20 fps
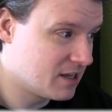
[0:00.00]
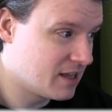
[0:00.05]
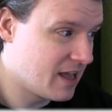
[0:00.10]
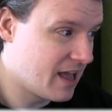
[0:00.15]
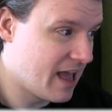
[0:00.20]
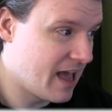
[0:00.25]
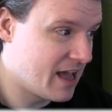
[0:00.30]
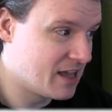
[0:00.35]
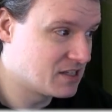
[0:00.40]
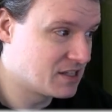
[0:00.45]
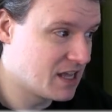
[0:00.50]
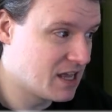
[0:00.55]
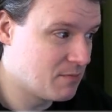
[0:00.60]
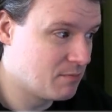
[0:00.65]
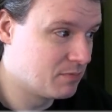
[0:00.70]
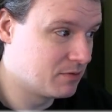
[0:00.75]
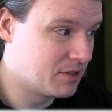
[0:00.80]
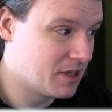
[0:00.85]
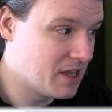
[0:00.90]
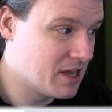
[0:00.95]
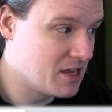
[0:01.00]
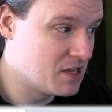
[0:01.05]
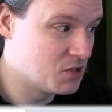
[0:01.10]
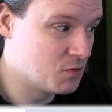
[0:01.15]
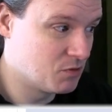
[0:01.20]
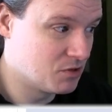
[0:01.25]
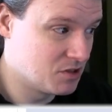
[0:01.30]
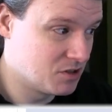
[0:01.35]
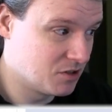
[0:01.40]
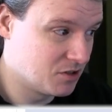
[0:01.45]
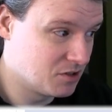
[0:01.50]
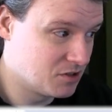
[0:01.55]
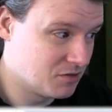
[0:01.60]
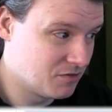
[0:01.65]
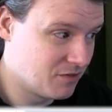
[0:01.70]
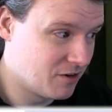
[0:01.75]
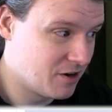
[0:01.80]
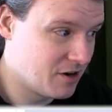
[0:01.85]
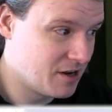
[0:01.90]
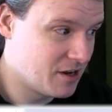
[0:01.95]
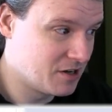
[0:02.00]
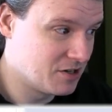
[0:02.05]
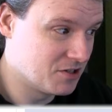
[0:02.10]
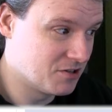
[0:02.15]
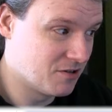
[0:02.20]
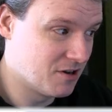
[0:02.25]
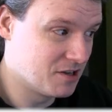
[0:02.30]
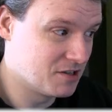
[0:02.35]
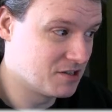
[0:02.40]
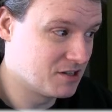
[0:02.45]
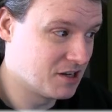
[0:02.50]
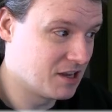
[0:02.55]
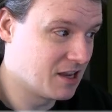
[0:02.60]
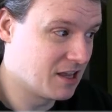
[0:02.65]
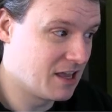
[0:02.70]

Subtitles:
It has a blaze, which looks very interesting,